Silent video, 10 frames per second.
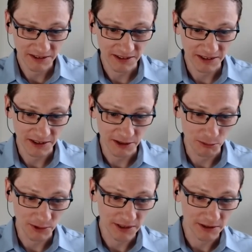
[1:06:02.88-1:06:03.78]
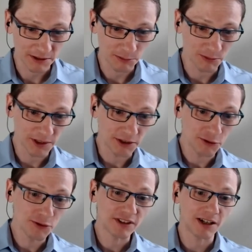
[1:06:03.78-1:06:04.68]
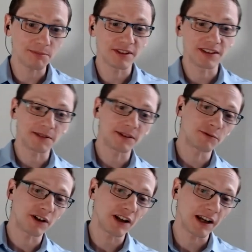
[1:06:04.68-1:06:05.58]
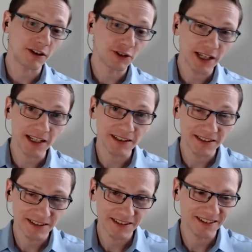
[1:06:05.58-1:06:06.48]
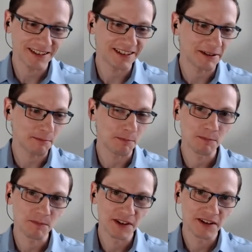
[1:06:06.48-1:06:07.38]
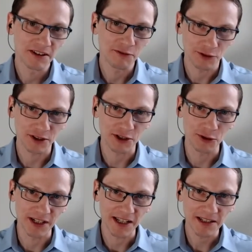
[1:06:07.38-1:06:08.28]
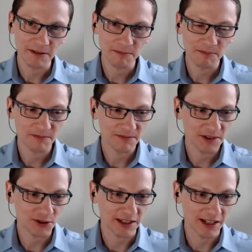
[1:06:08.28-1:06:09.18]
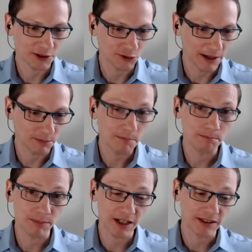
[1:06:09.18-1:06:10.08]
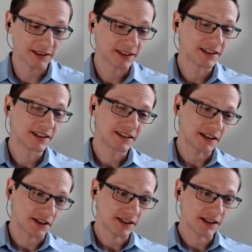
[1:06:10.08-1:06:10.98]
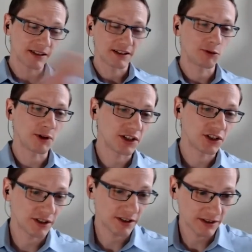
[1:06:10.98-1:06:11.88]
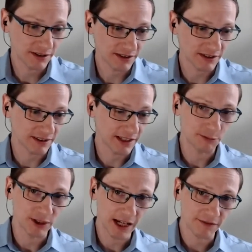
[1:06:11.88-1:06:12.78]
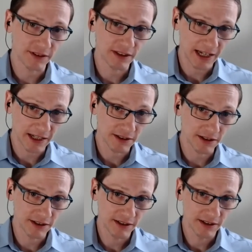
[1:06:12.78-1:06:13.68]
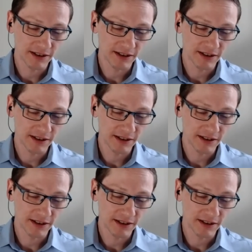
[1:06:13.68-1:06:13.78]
uh, we we used up the time that we allocated um, for the Q and A. So I'd like to wrap up, but there's still questions uh, that we haven't answered,